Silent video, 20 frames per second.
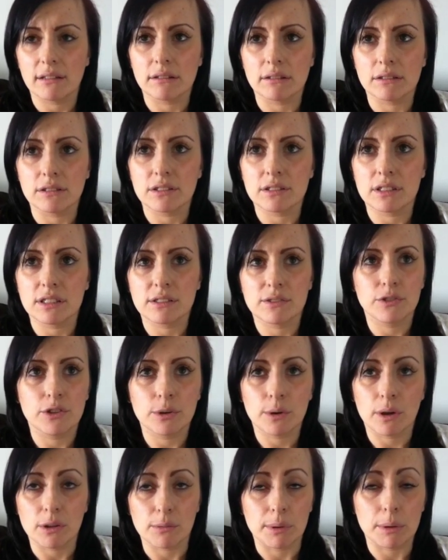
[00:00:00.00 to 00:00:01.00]
and there's a
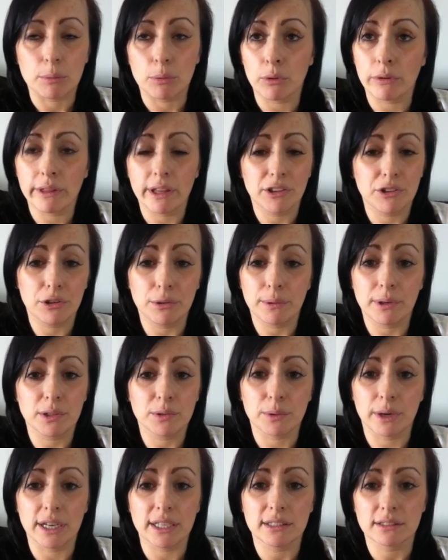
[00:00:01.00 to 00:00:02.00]
few other people on their 2
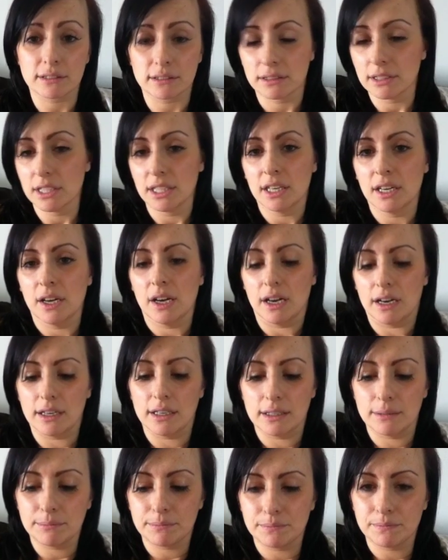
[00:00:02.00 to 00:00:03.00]
weeks wait.
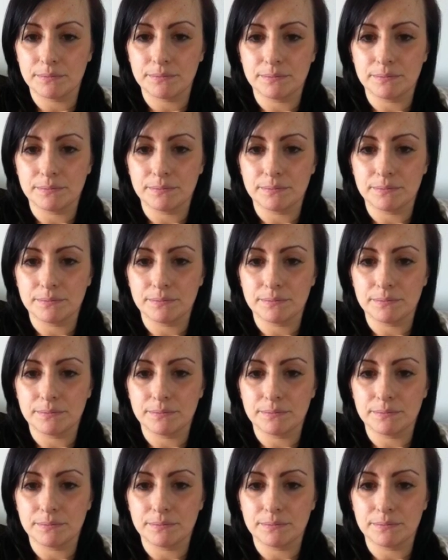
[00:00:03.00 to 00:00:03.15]
I